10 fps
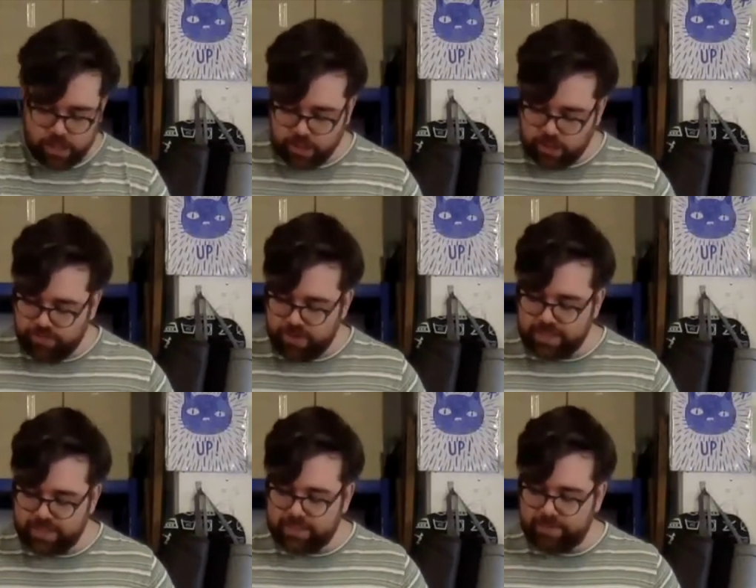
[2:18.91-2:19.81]
your lovely
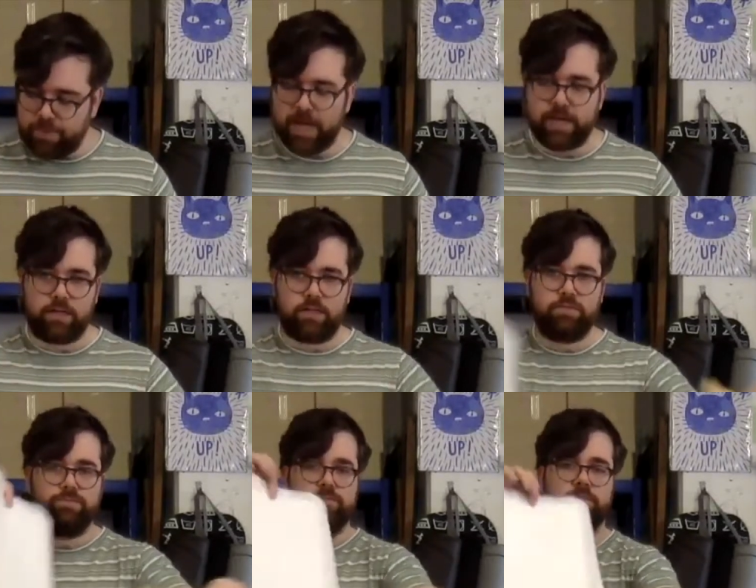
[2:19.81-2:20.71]
adhesive panel
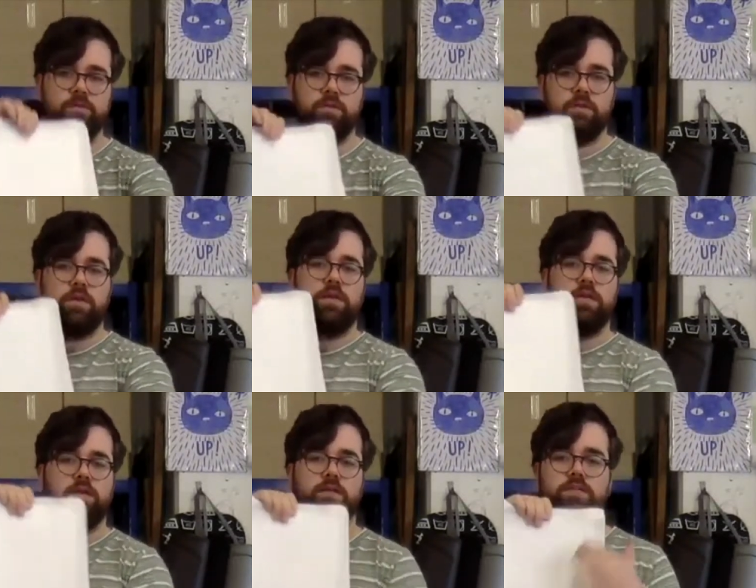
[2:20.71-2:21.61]

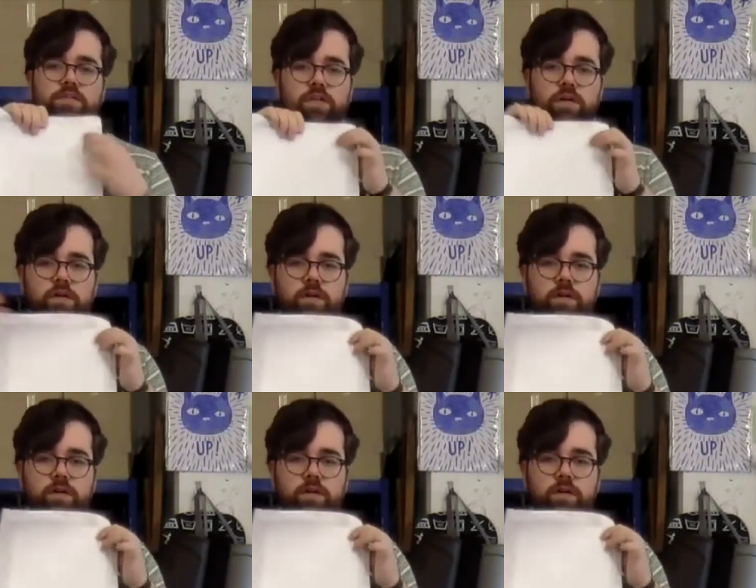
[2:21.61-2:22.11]
stuck,